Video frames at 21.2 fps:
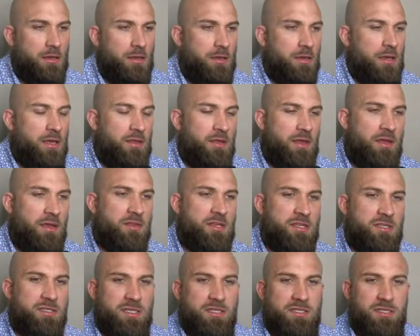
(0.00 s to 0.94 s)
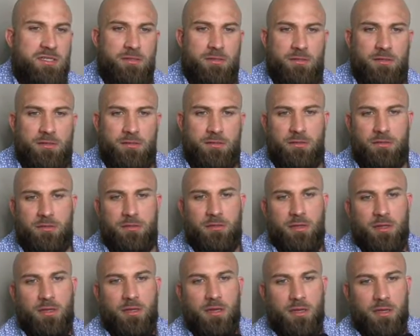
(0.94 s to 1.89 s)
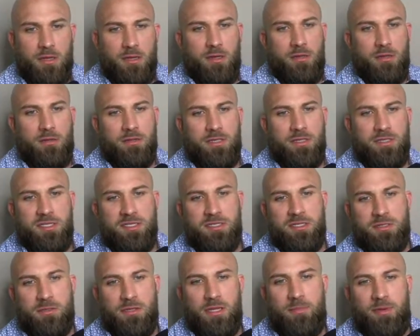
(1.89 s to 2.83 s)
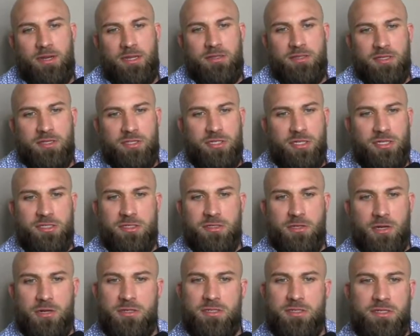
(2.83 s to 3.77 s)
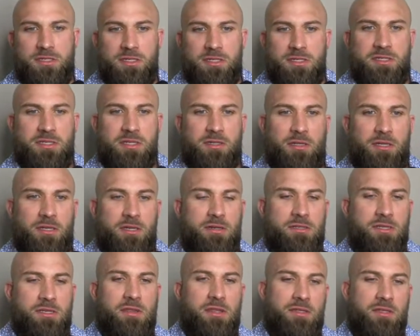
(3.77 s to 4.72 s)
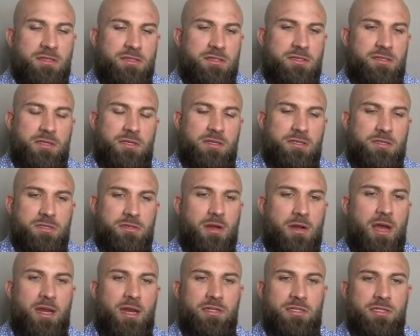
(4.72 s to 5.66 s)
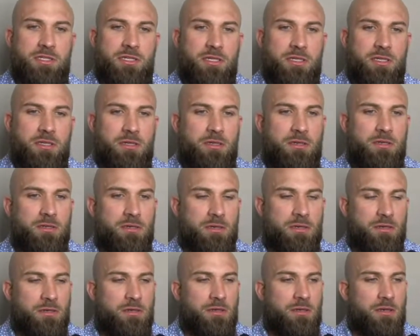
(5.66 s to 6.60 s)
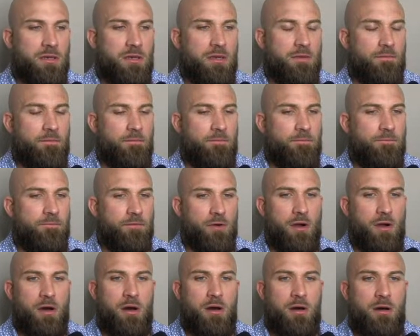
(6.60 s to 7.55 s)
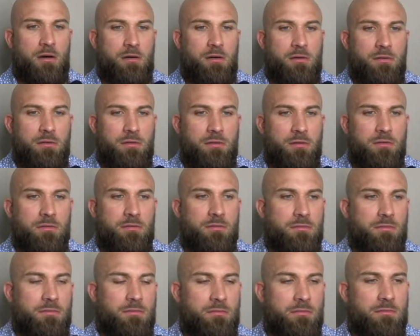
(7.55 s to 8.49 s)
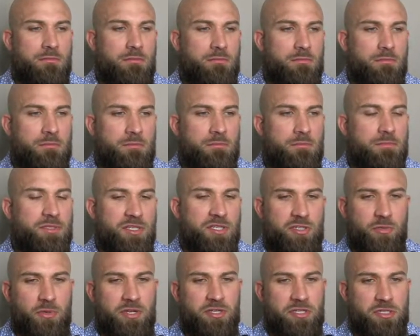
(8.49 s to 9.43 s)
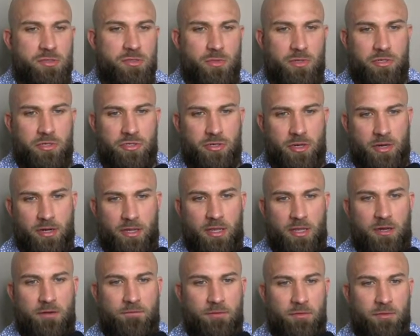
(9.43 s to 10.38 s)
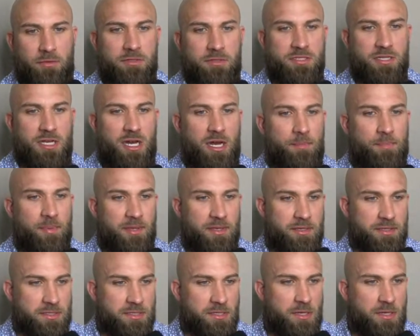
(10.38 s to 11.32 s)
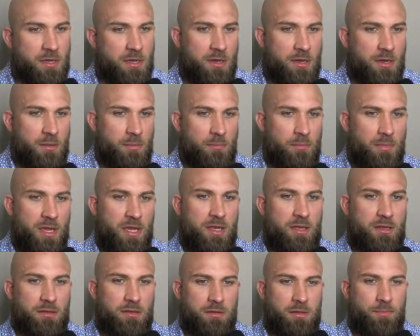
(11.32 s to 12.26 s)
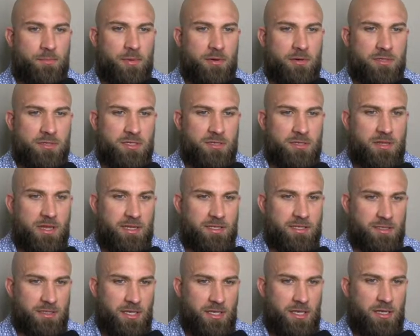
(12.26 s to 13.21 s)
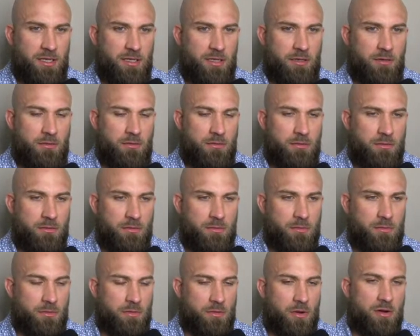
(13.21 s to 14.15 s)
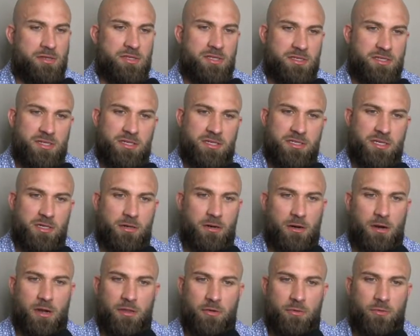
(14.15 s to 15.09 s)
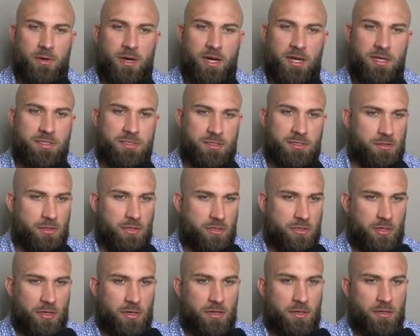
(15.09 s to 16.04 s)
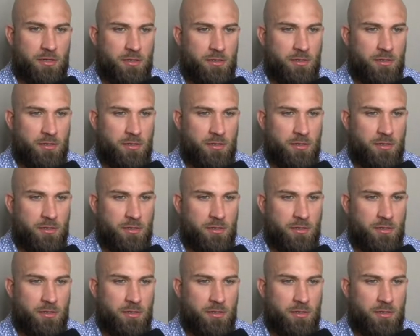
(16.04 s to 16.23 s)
and this isn't limited to just narcissistic leaders. I think this is a good strategy for all situations where you're trying to influence up, is make the person that's leading you, narcissistic or otherwise, look good.